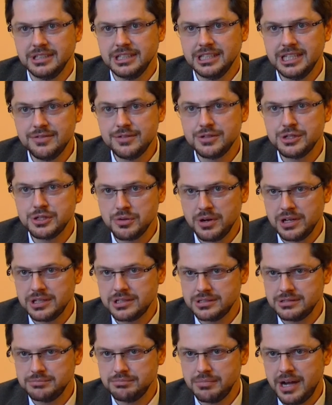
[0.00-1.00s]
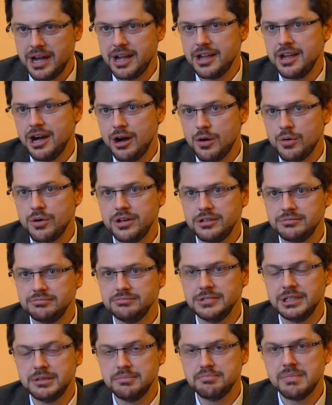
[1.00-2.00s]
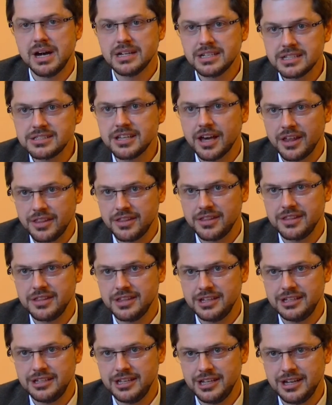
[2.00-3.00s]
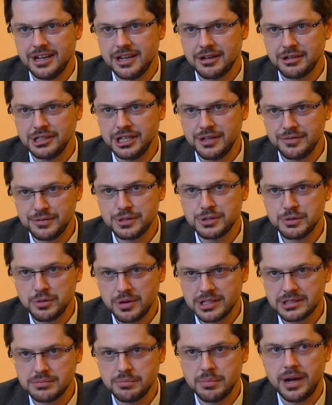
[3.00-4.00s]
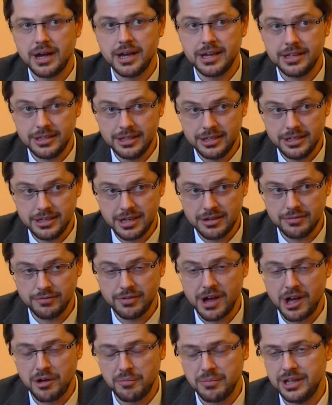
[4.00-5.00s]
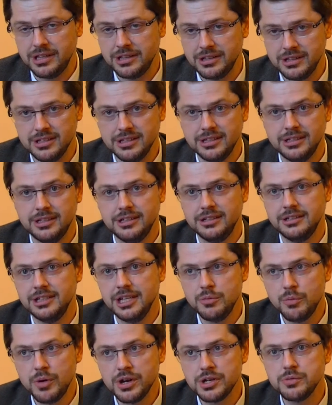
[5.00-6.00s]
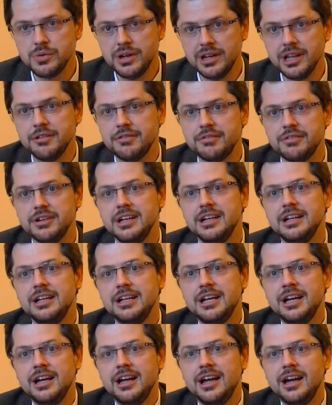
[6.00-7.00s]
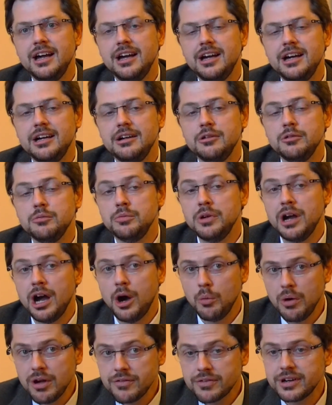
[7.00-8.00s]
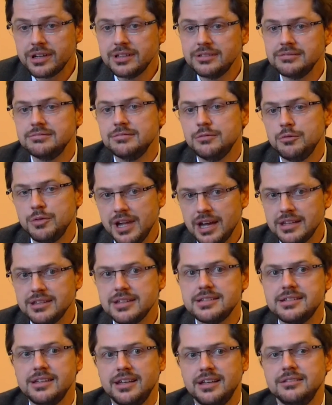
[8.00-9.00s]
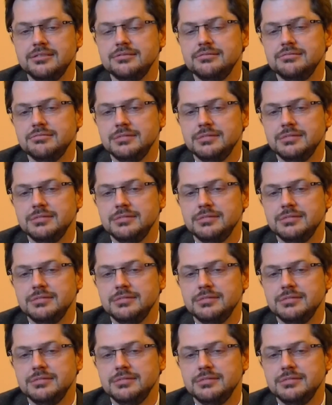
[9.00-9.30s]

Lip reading: given to us by our mother tongue, and they are given to us by the environment in which we live. However, we understand